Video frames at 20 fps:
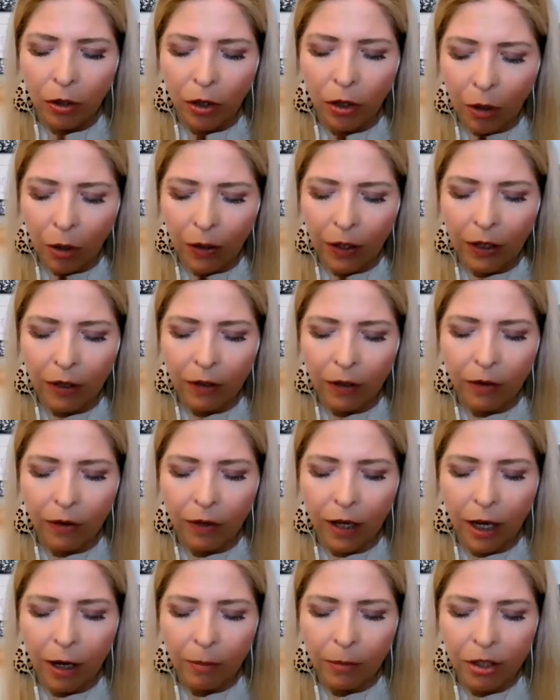knowing
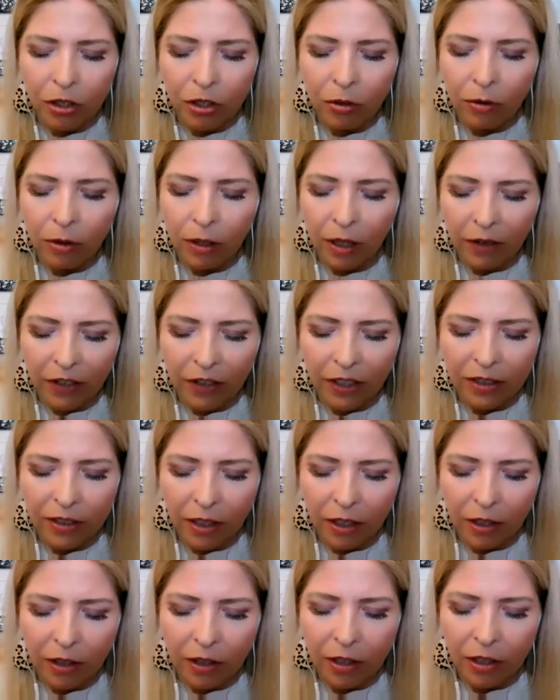how much you love us
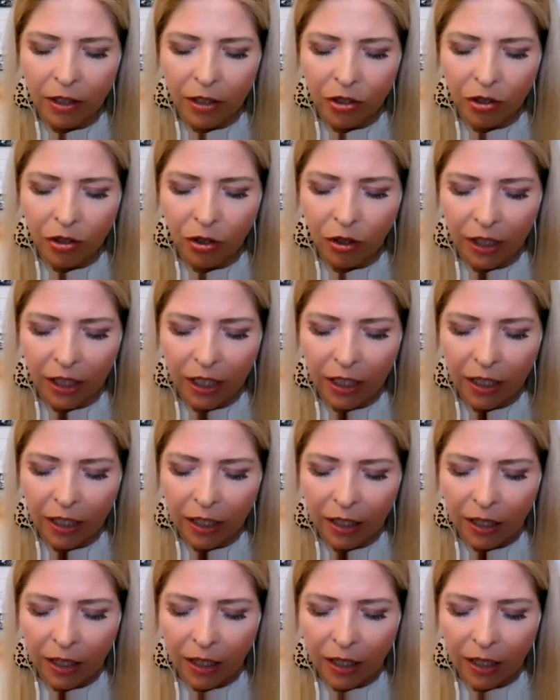unconditionally,